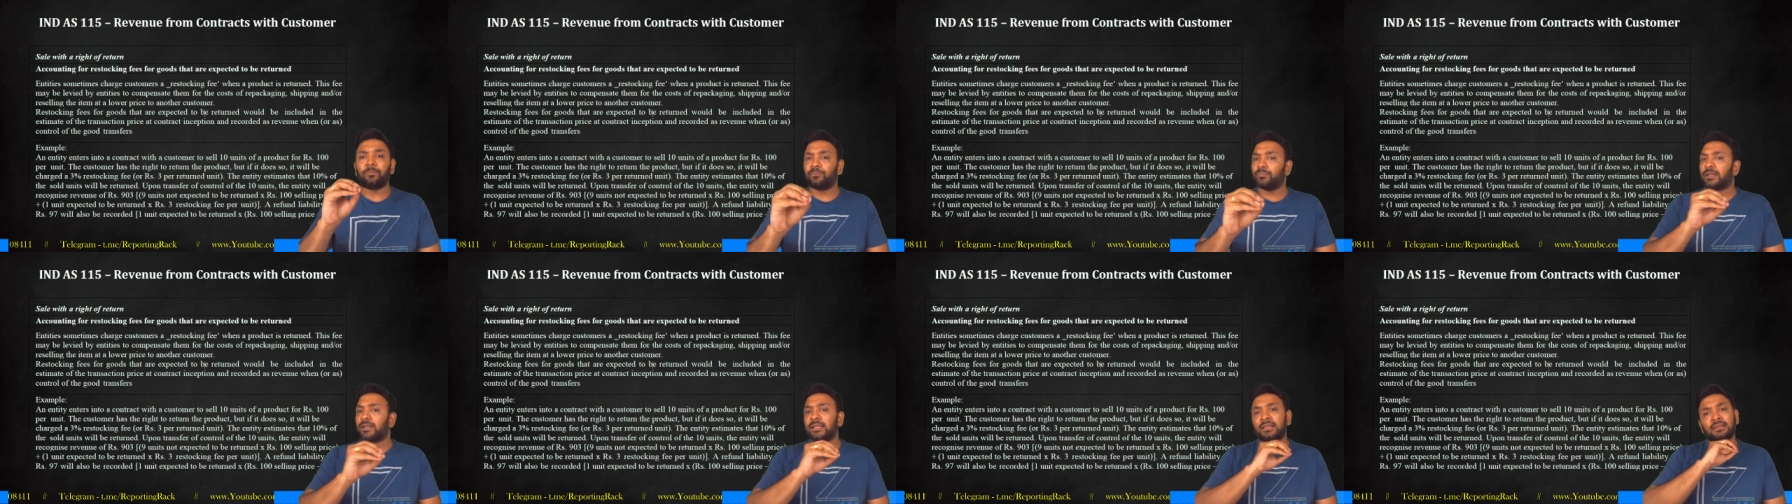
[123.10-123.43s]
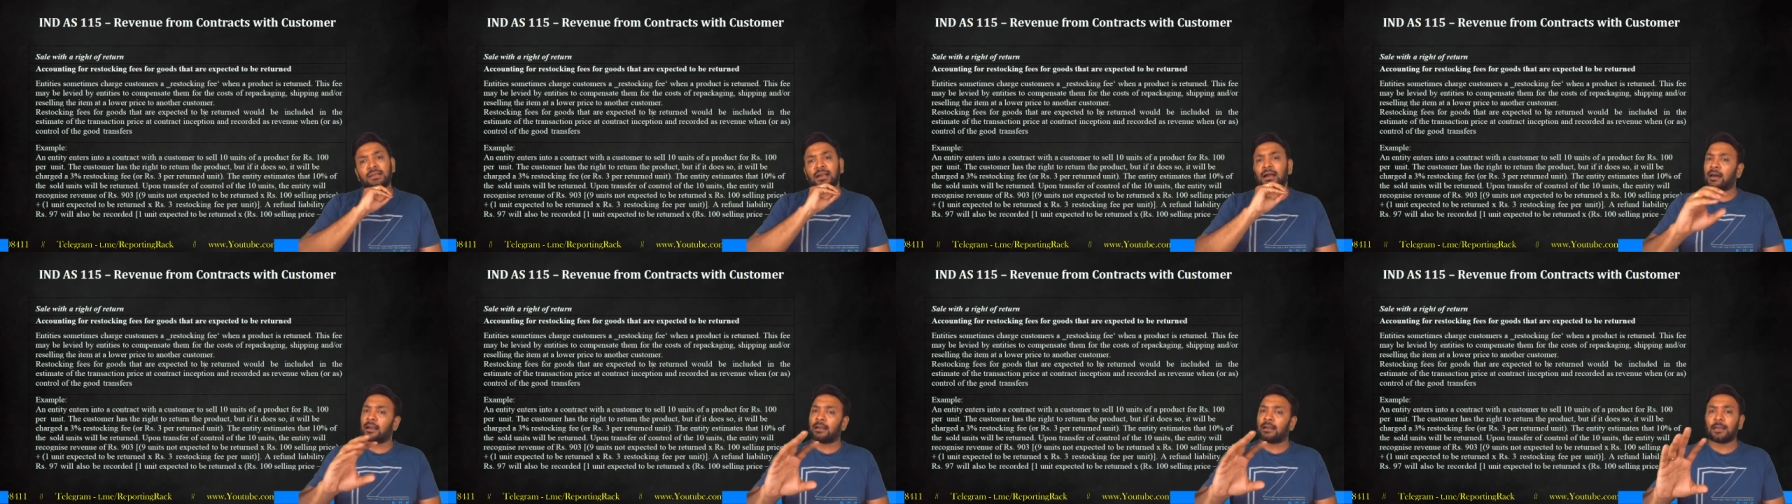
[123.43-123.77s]

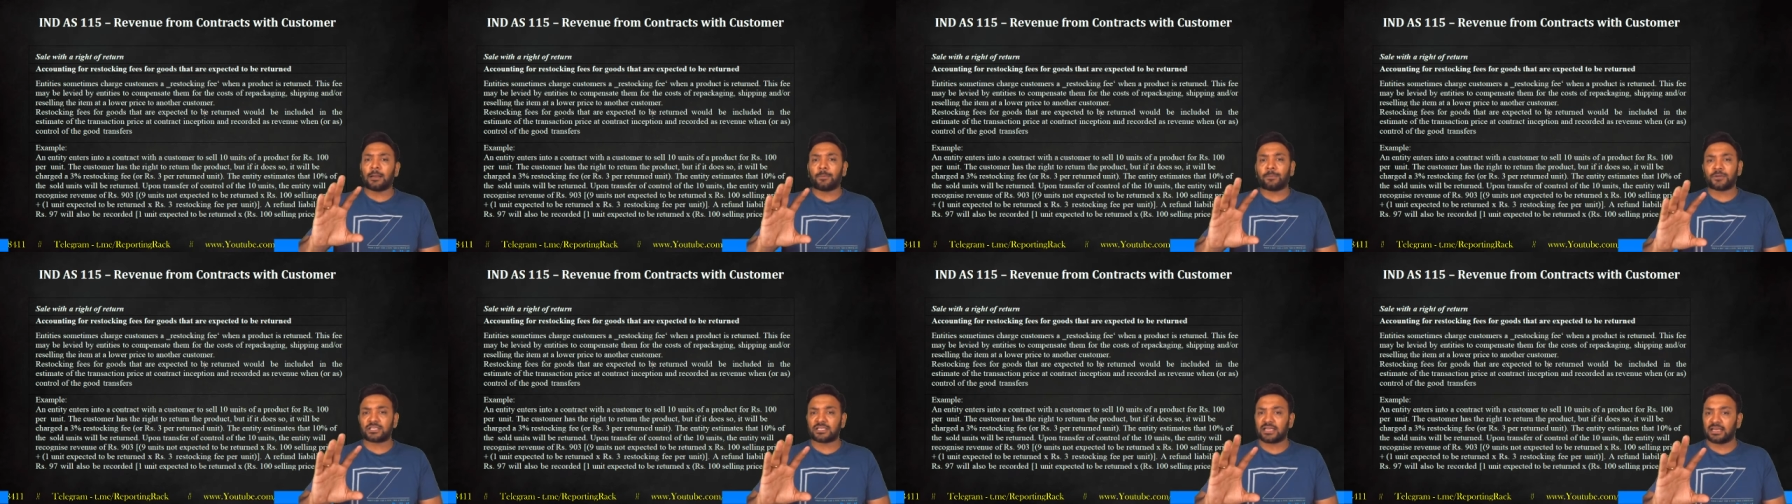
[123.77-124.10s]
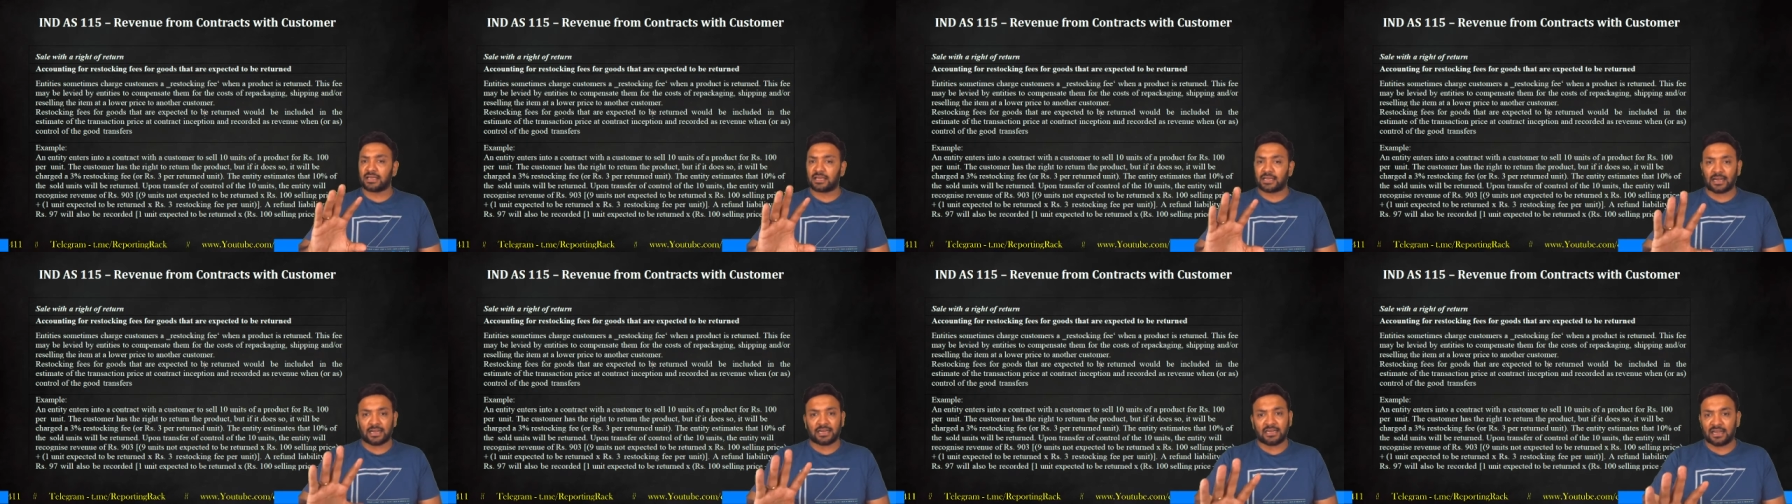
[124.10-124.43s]
Myntra 100%
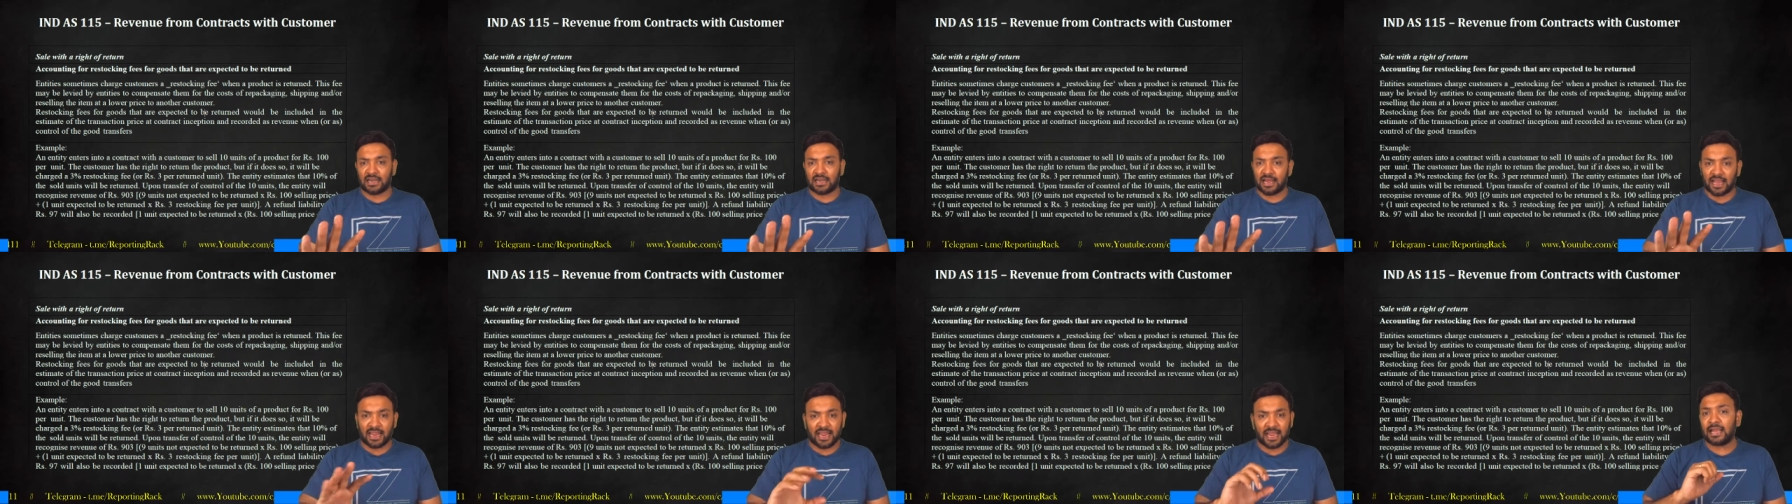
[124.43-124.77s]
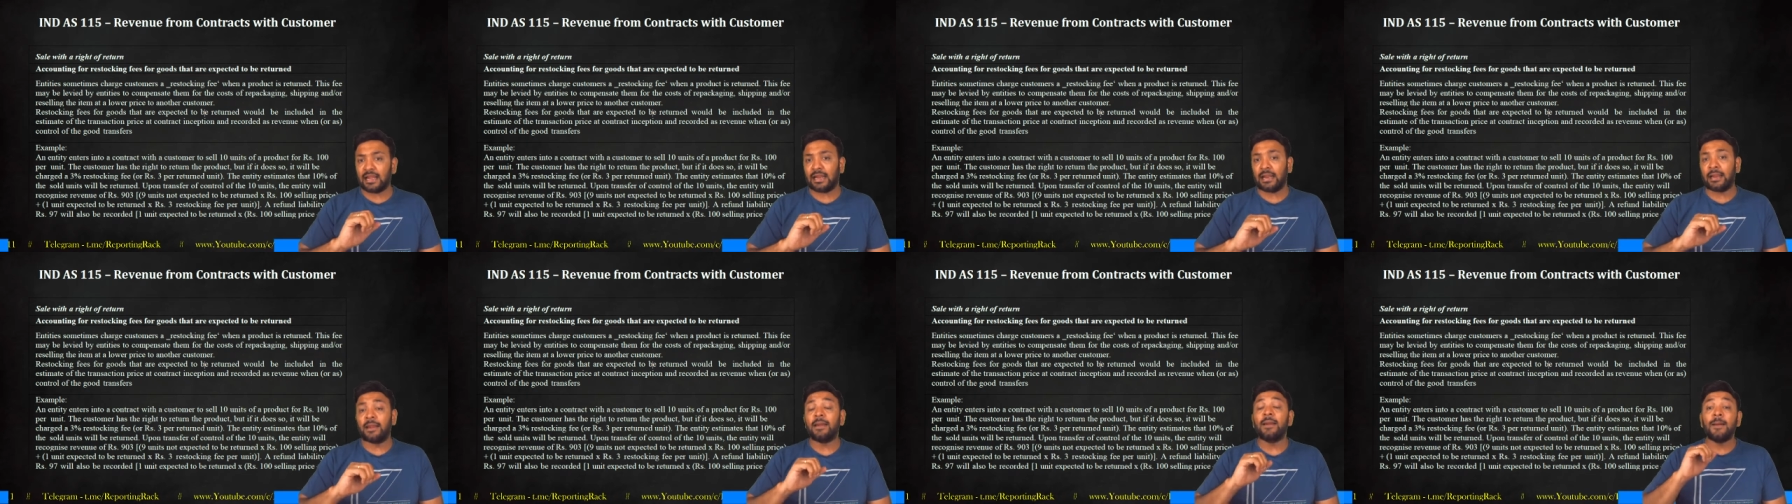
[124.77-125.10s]
credit, I
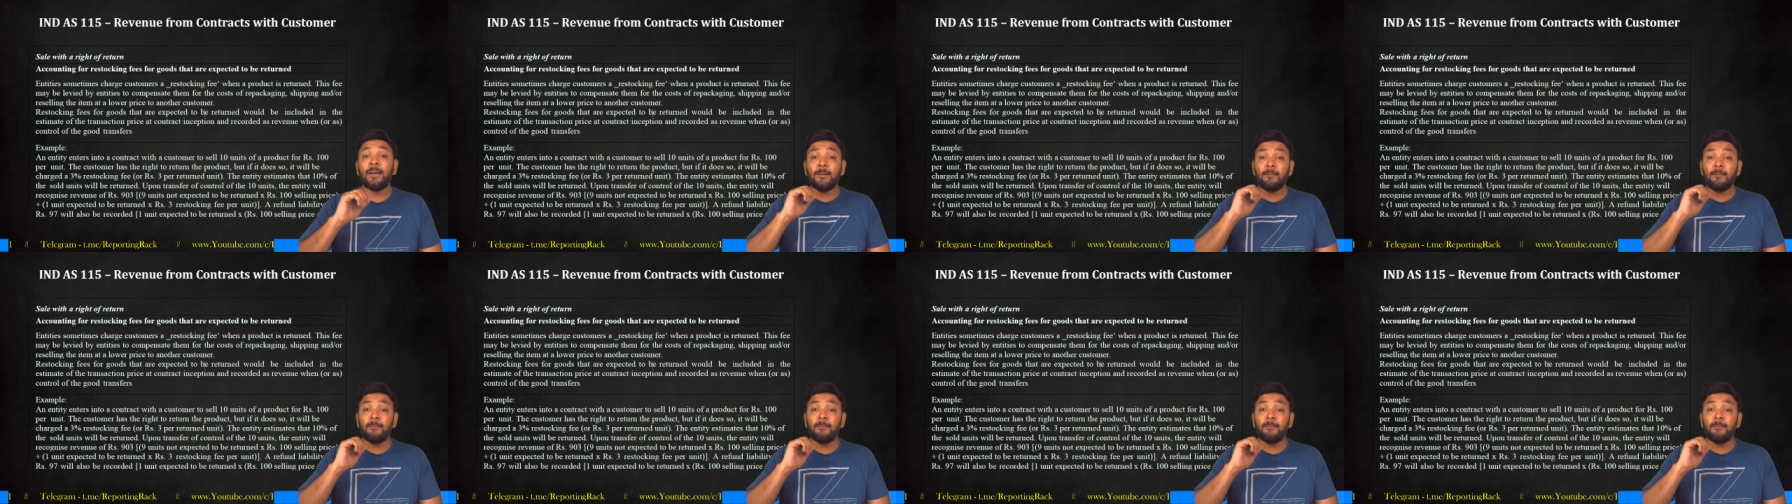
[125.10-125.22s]
agree.